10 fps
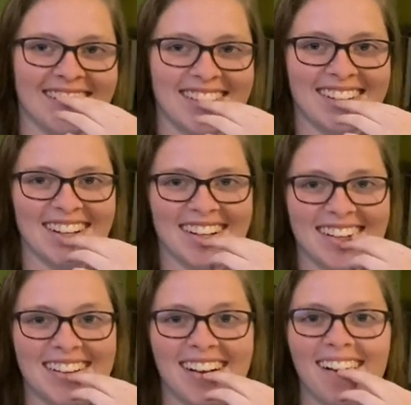
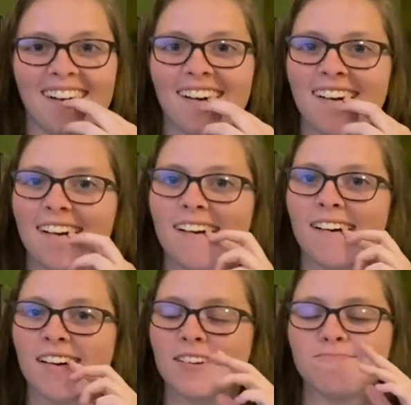
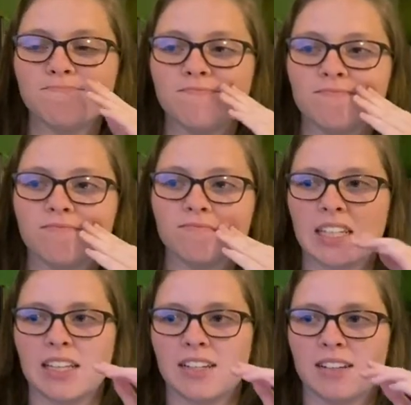
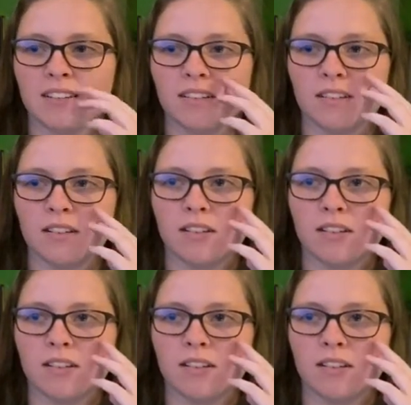(silent)